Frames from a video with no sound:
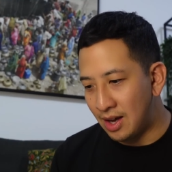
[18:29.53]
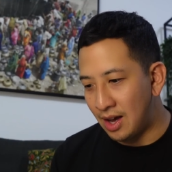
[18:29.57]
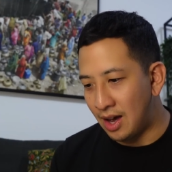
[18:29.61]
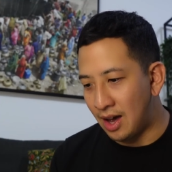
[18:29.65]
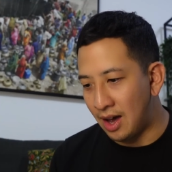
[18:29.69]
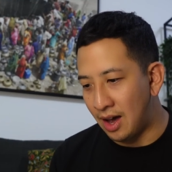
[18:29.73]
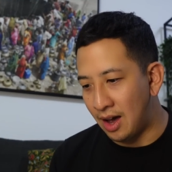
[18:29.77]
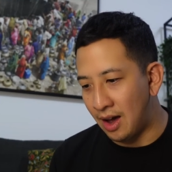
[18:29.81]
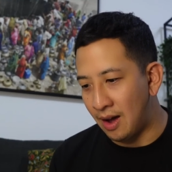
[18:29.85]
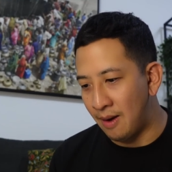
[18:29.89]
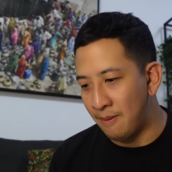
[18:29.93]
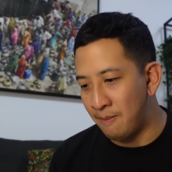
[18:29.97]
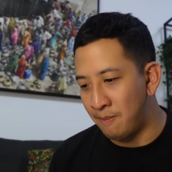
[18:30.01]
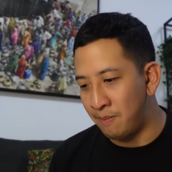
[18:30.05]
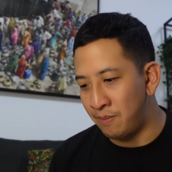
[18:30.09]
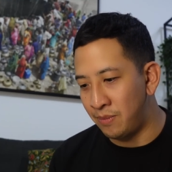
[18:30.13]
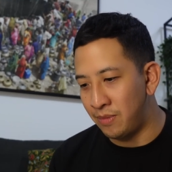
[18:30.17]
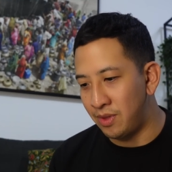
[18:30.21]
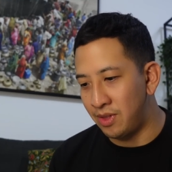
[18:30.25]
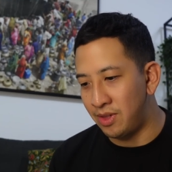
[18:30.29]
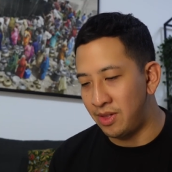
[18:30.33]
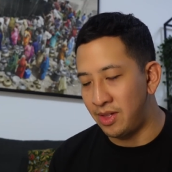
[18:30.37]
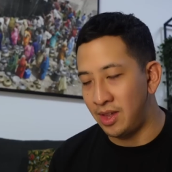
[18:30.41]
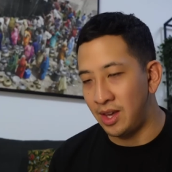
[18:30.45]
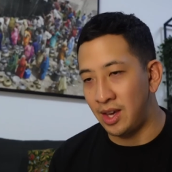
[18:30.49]
um,
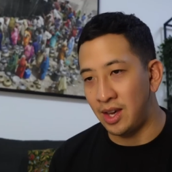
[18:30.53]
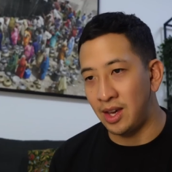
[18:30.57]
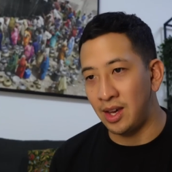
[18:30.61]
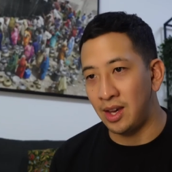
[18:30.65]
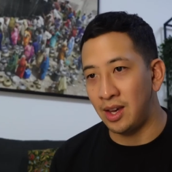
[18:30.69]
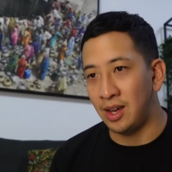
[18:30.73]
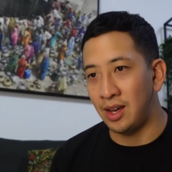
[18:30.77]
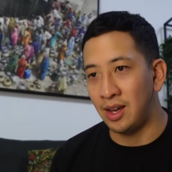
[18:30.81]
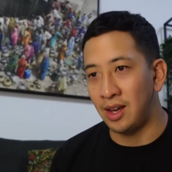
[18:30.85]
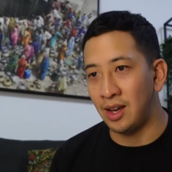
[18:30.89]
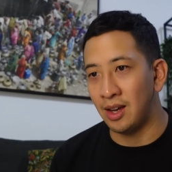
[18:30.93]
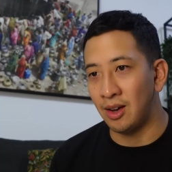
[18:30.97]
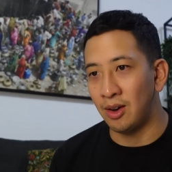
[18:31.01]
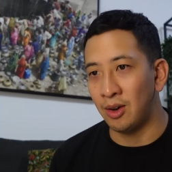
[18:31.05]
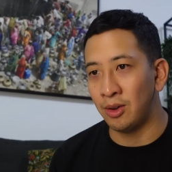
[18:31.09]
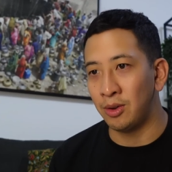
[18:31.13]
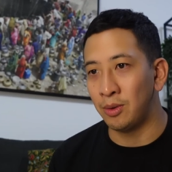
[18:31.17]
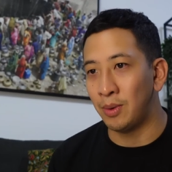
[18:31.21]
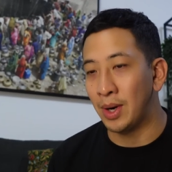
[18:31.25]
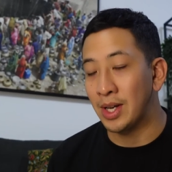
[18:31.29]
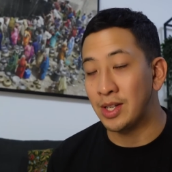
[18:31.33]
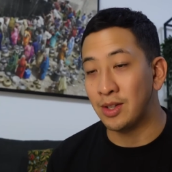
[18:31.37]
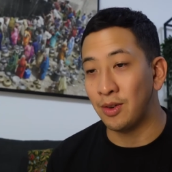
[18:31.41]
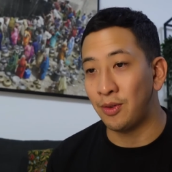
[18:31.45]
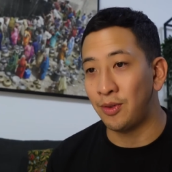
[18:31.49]
the on the
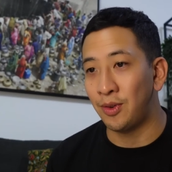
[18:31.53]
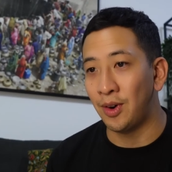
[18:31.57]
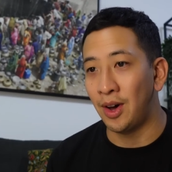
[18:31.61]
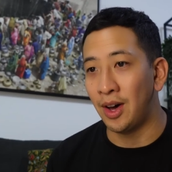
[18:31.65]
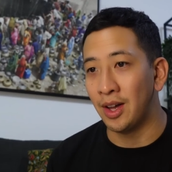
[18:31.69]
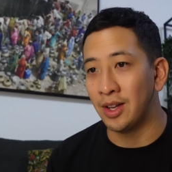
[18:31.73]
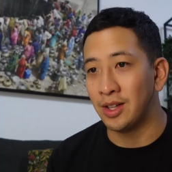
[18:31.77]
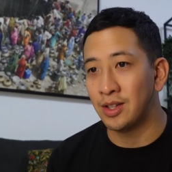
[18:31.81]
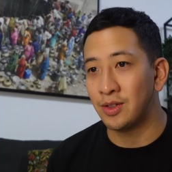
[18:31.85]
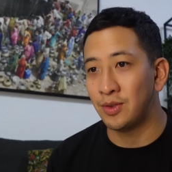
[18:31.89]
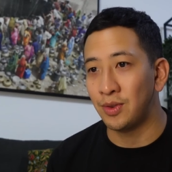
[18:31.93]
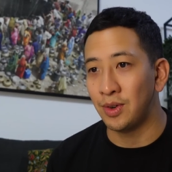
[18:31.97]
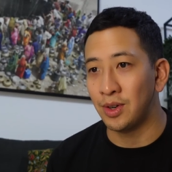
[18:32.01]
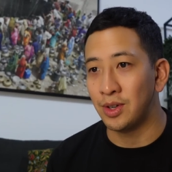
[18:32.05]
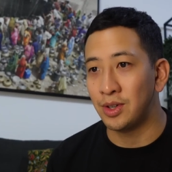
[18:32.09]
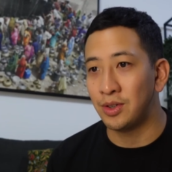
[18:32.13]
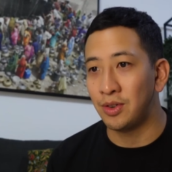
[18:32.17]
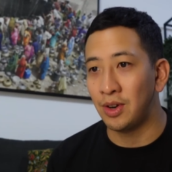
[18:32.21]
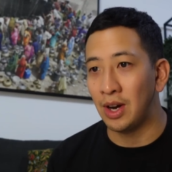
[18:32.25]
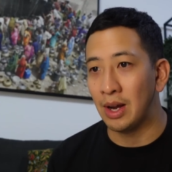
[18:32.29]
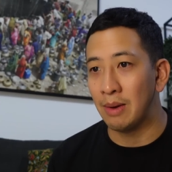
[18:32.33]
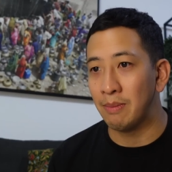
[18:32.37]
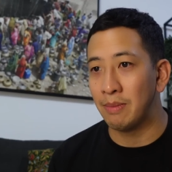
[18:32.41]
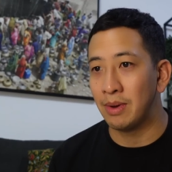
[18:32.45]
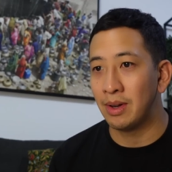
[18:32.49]
way to France for a
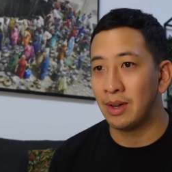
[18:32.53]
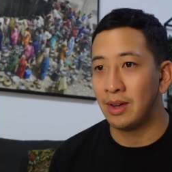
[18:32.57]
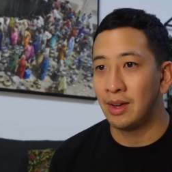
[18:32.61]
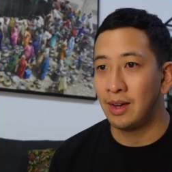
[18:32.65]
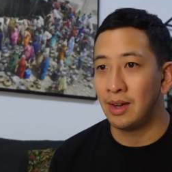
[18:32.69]
trip,